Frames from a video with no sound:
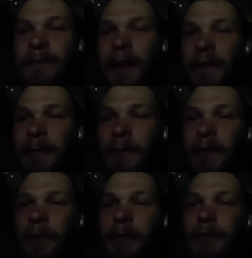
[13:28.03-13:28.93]
And then when
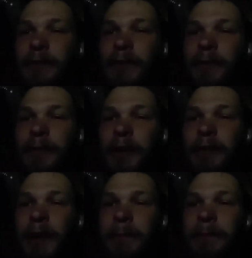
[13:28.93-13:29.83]
the balloon was blown
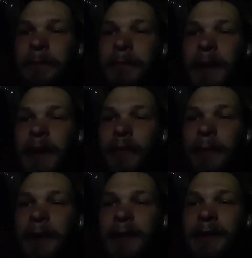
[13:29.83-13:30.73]
up big as
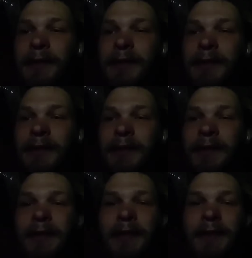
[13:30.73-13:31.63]
big,
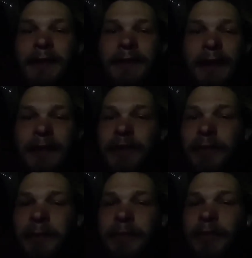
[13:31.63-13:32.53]
and you
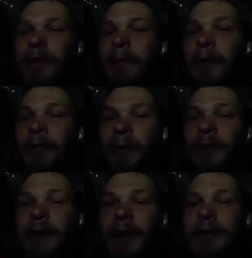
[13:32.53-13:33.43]
and Pooh were both
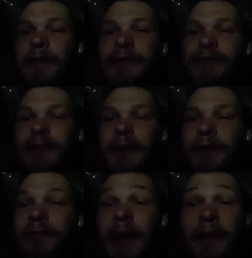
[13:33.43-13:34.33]
holding onto the string,
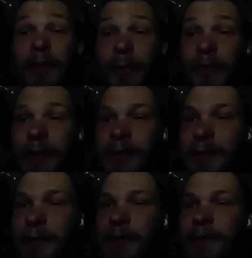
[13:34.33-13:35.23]
you let go
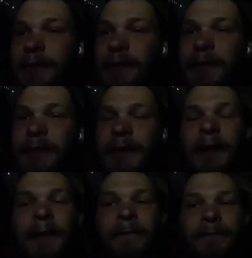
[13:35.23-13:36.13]
suddenly,
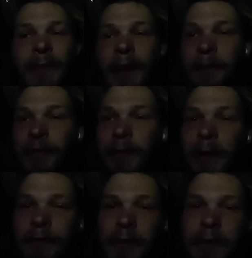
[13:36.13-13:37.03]
and Pooh Bear
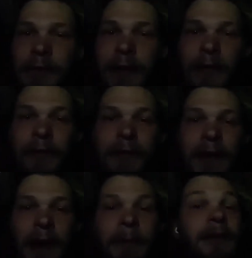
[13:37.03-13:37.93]
floated gracefully
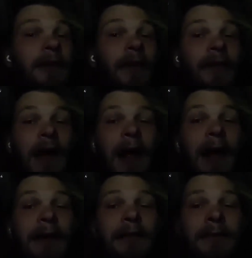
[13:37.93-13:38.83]
up into the
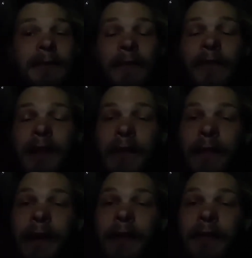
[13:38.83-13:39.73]
sky and stayed
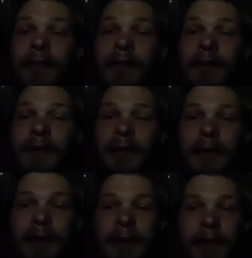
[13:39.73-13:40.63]
there,
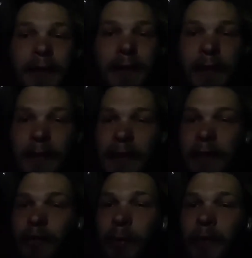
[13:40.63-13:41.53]

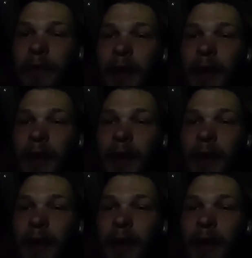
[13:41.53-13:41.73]
level with the